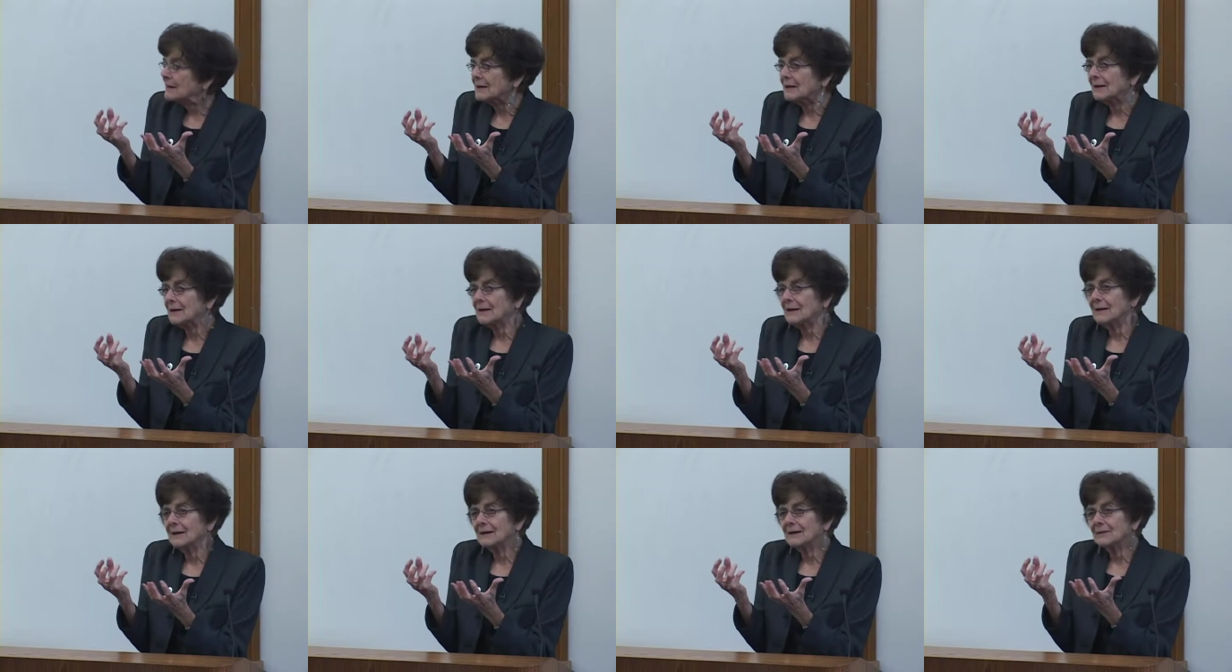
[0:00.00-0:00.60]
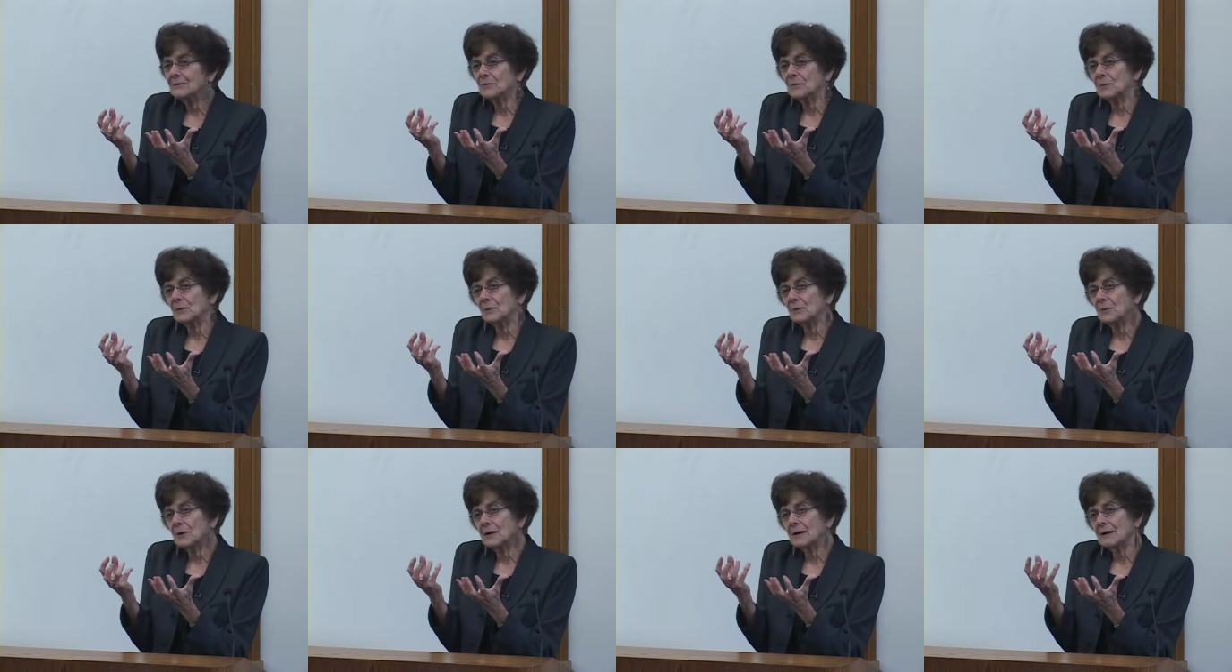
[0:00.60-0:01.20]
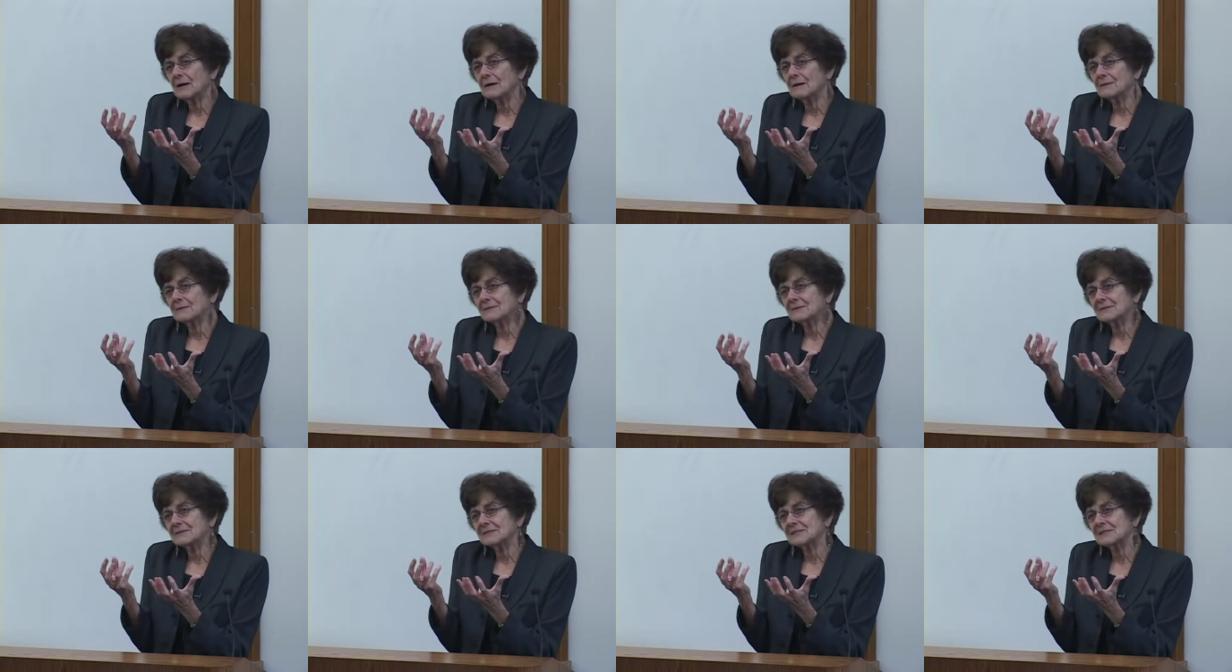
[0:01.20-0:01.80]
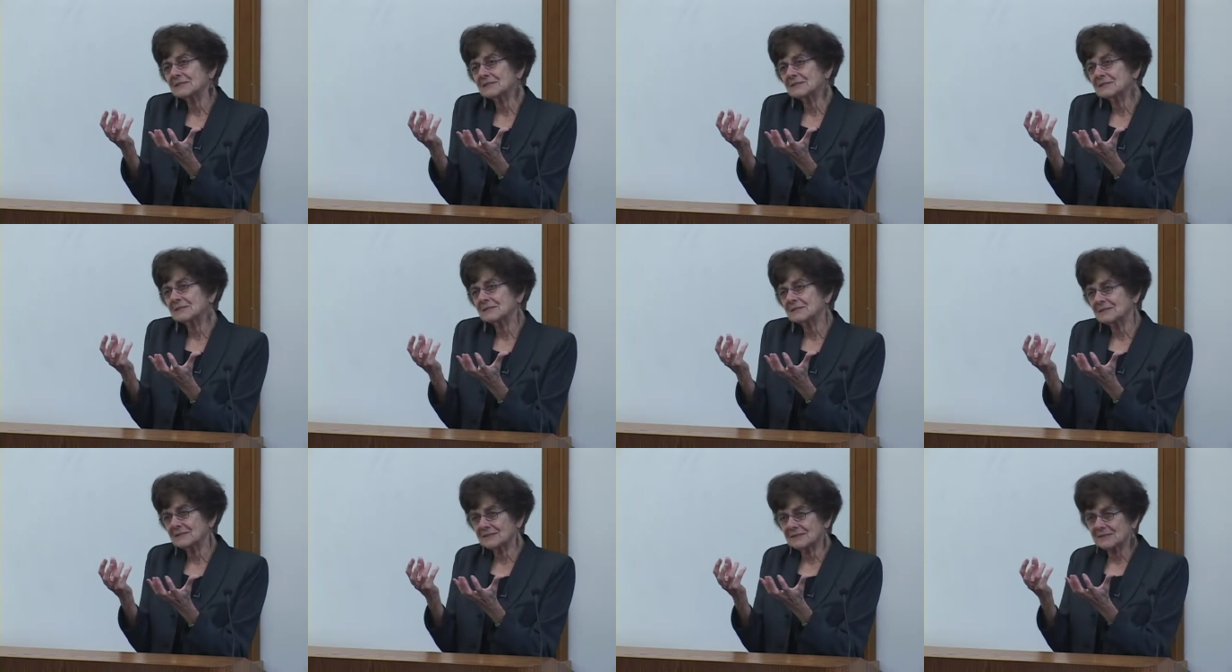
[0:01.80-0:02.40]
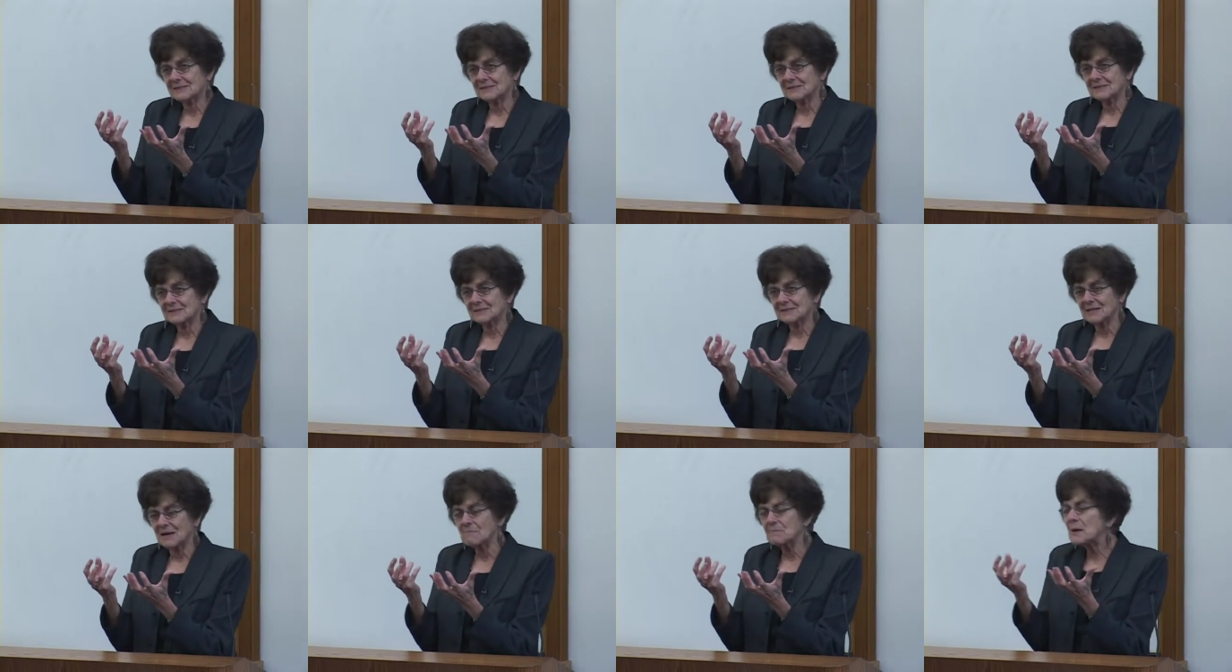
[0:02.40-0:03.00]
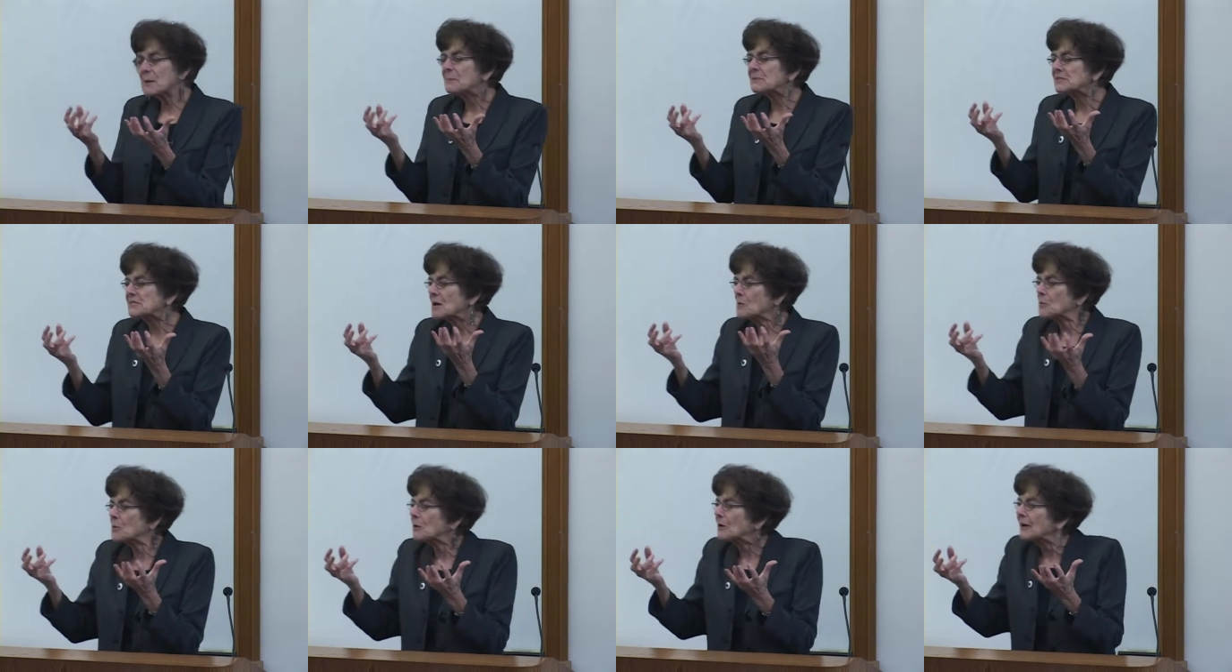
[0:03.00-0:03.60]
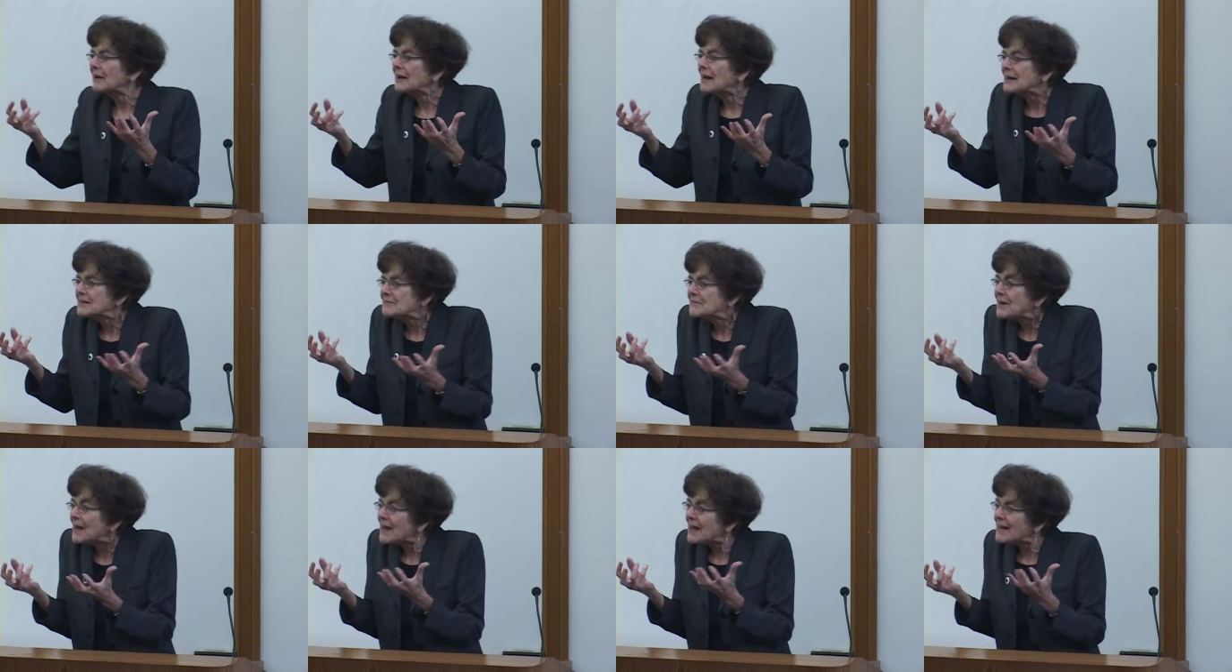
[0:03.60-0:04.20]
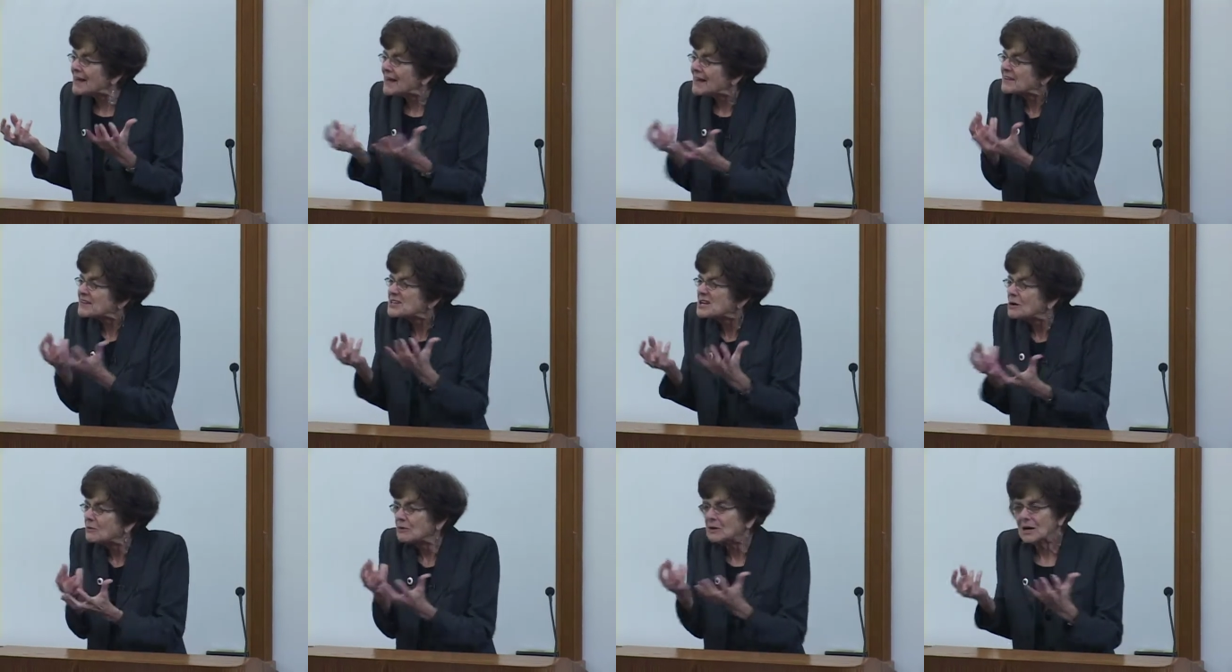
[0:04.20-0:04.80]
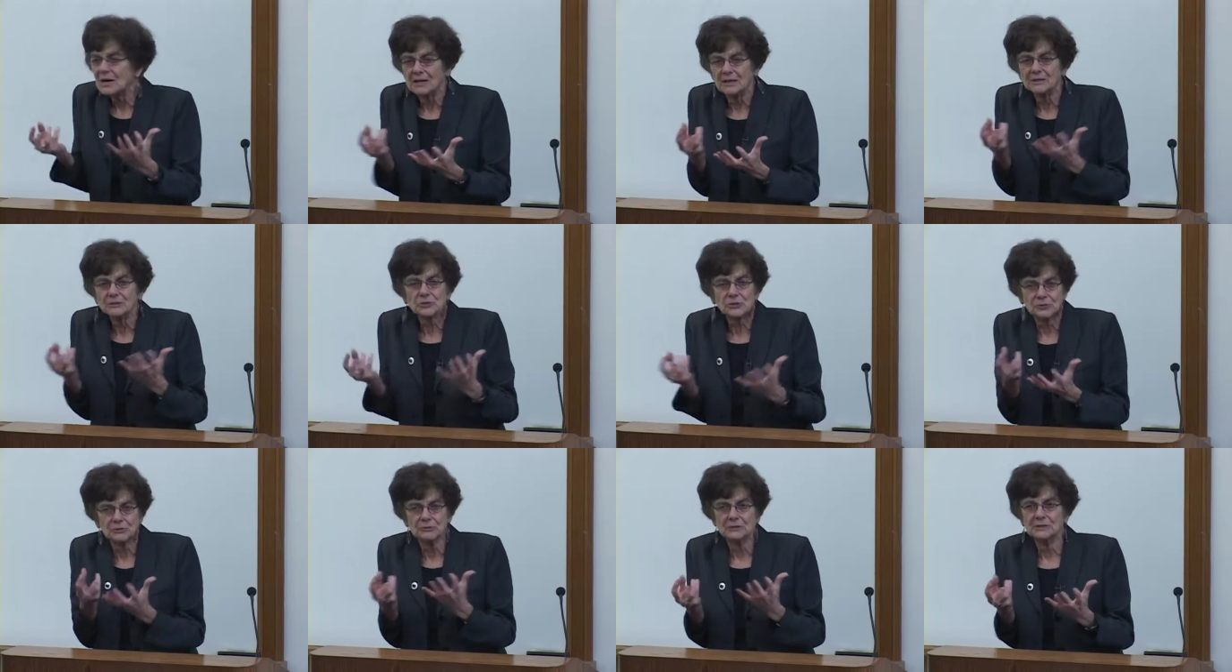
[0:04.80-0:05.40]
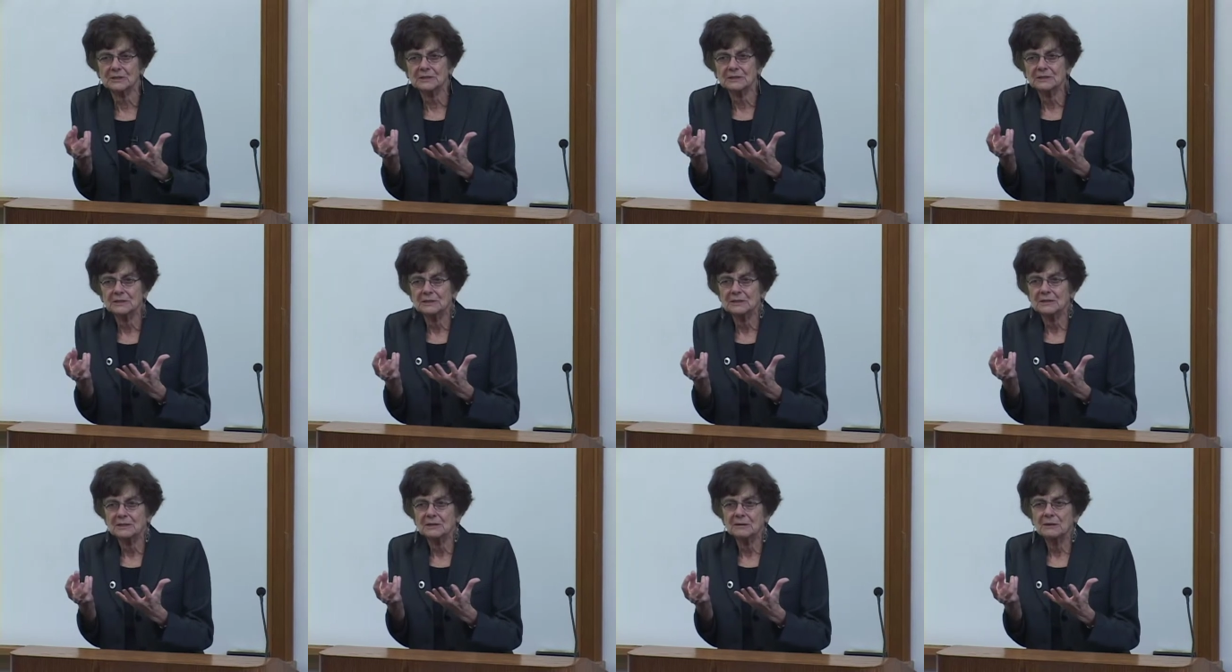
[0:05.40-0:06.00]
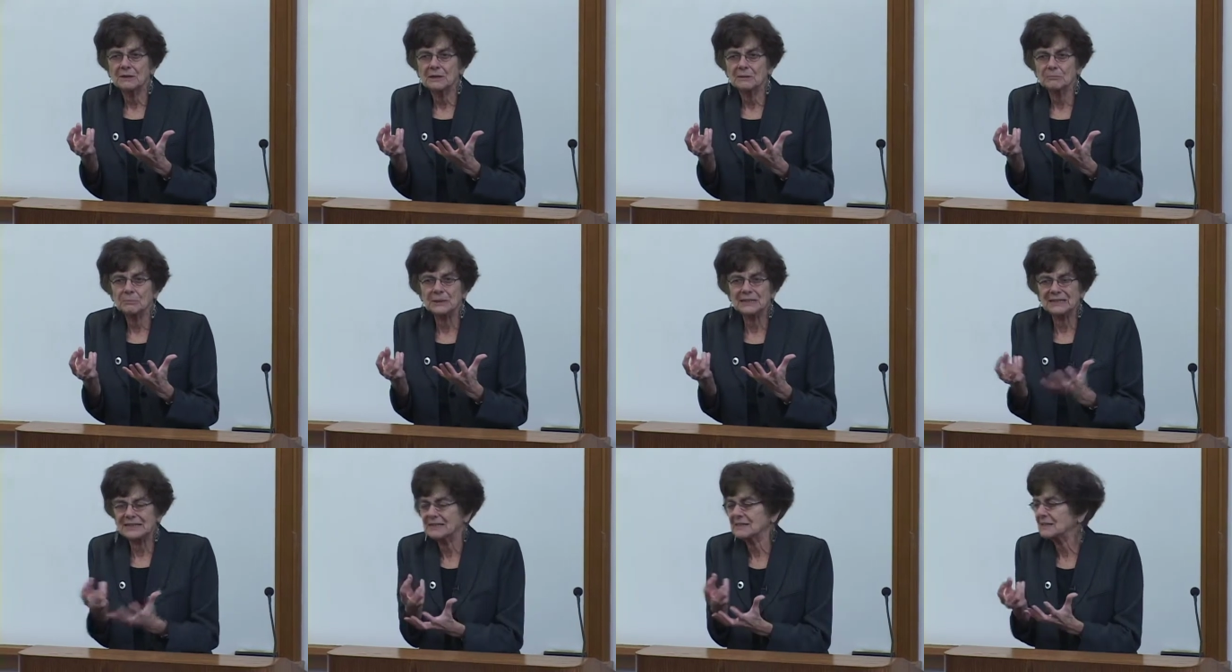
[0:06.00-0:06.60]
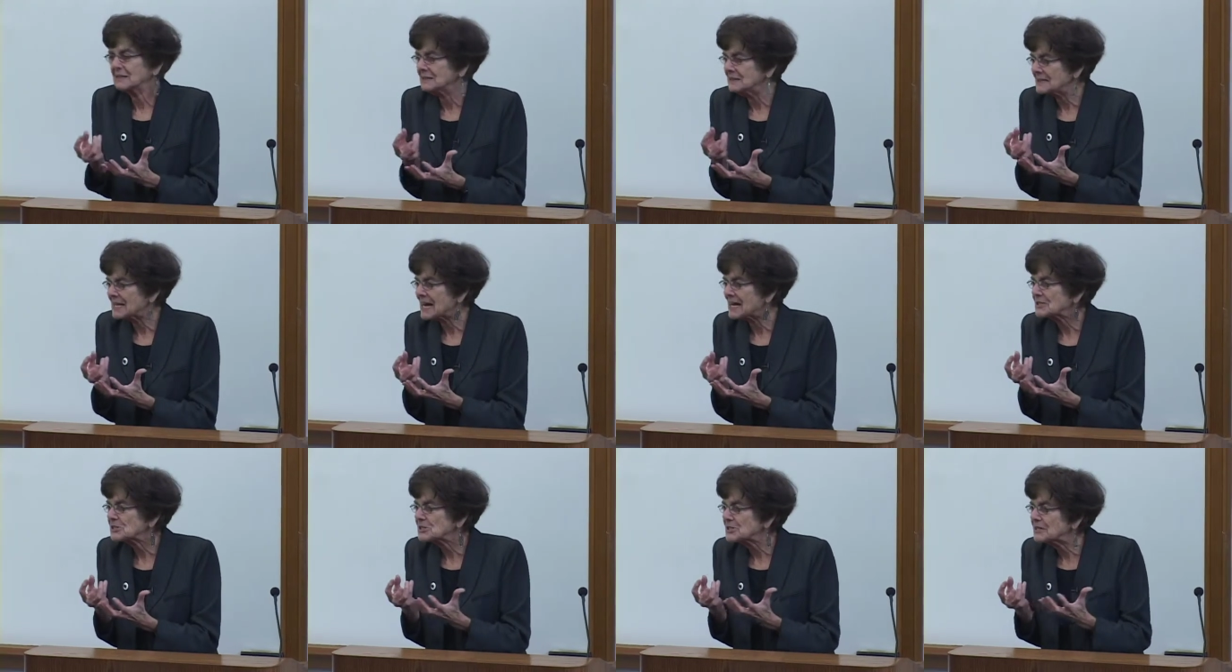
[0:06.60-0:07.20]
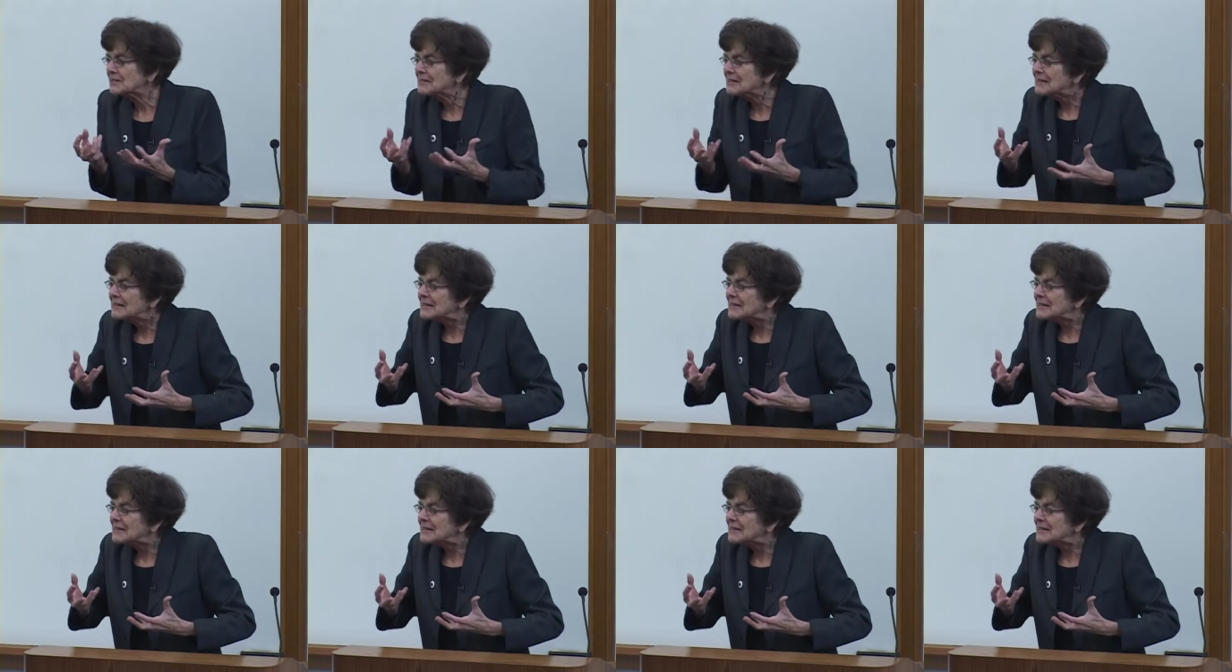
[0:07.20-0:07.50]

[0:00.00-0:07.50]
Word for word: uh, we are, some people say we're a kind of ethnocultural political nation.